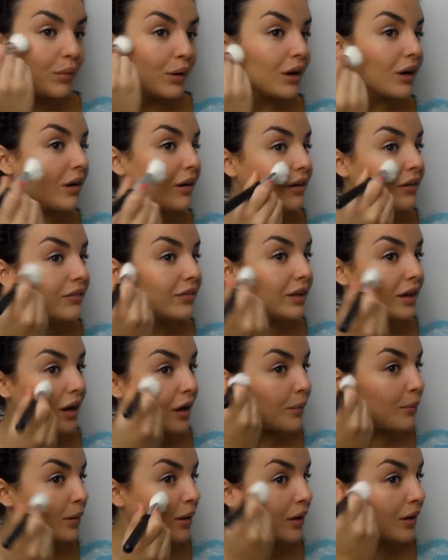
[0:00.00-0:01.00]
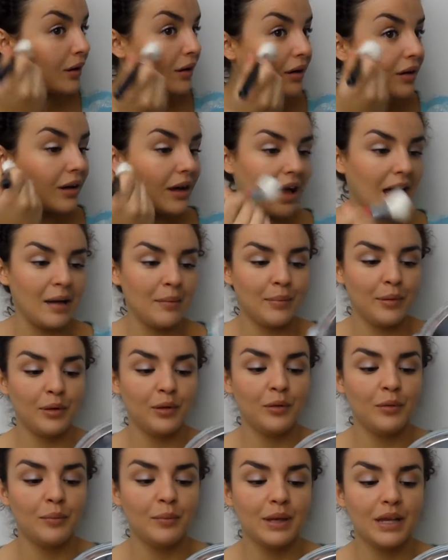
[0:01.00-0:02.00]
But kind of the upper
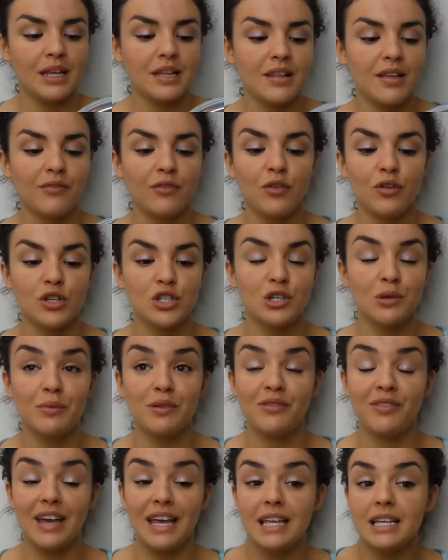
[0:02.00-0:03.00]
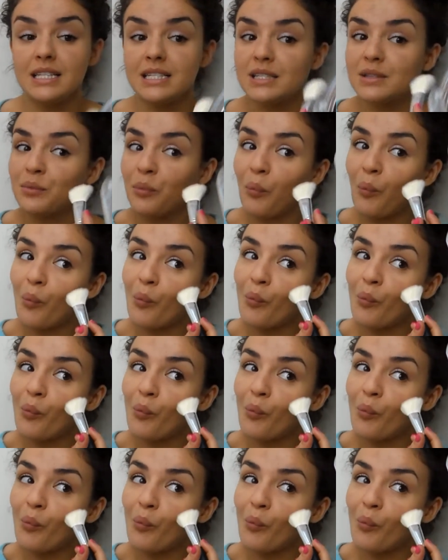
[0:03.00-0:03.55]
apple, because I've got a chubby face.